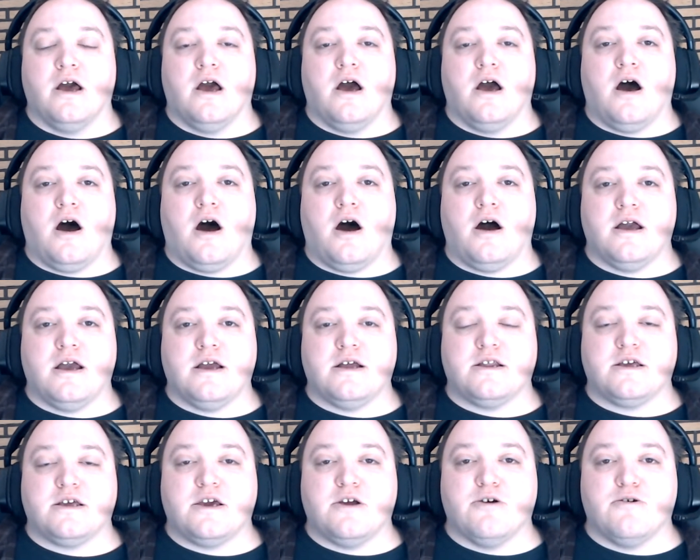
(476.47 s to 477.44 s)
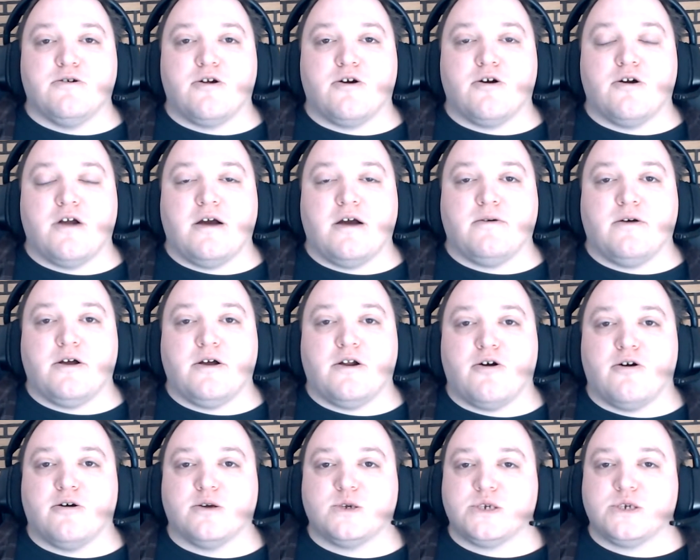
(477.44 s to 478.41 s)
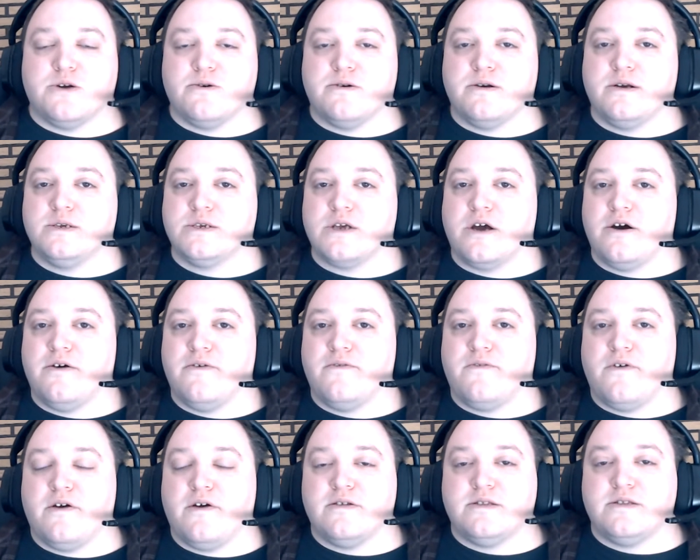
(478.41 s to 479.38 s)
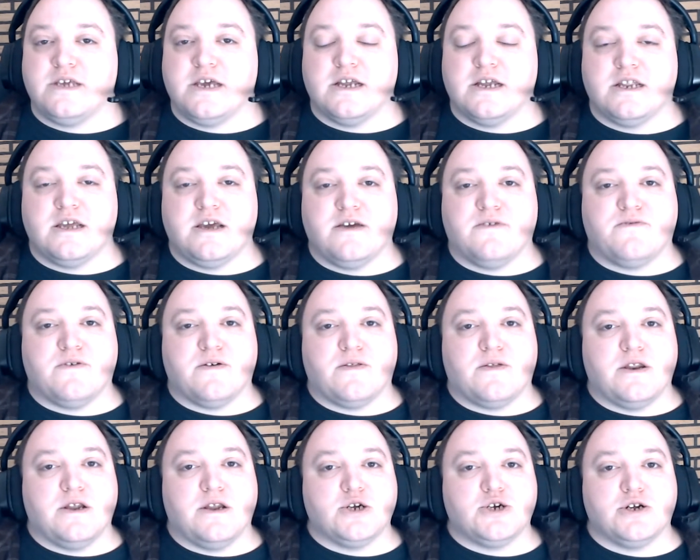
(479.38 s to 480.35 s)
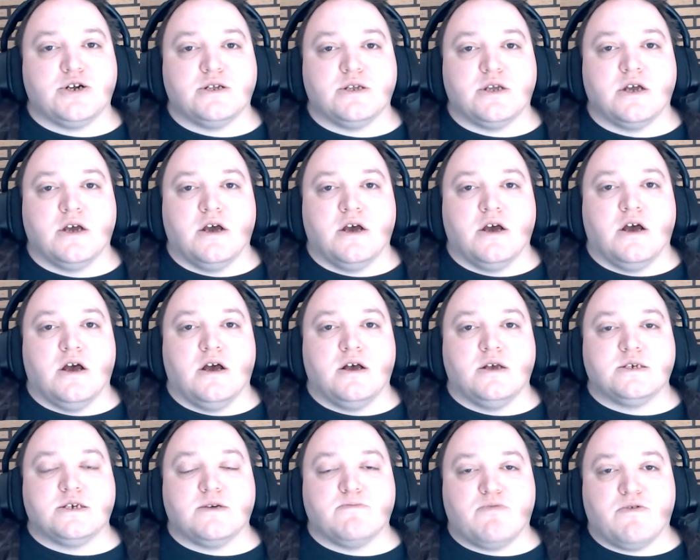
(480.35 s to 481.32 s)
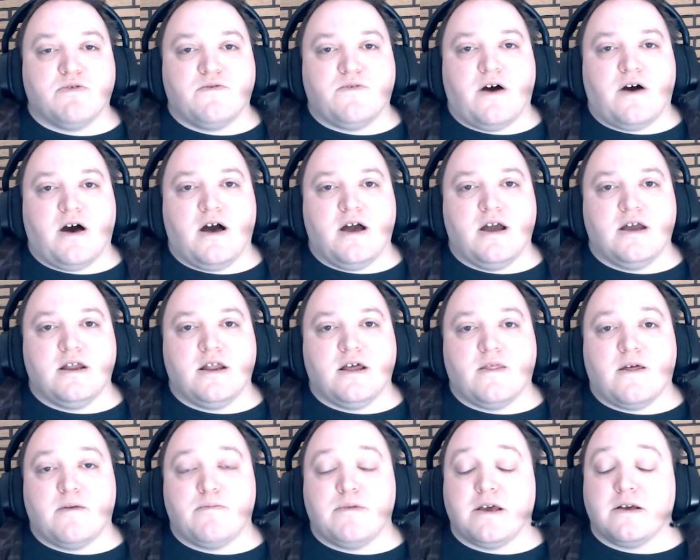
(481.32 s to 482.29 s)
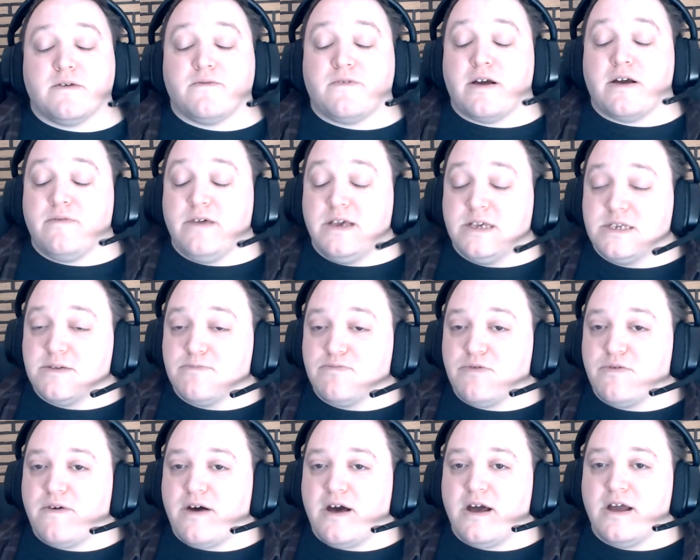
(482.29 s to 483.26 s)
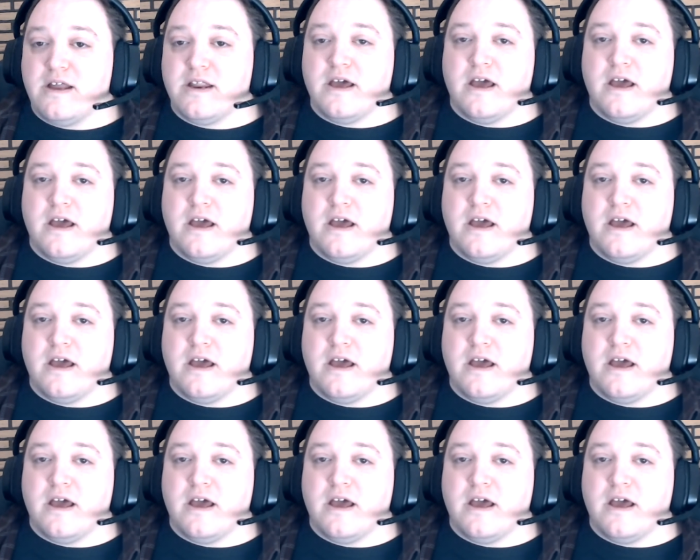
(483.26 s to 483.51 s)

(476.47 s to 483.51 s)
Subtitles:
in our series of D&D 5th Edition Simplified, that being 5e Simplified.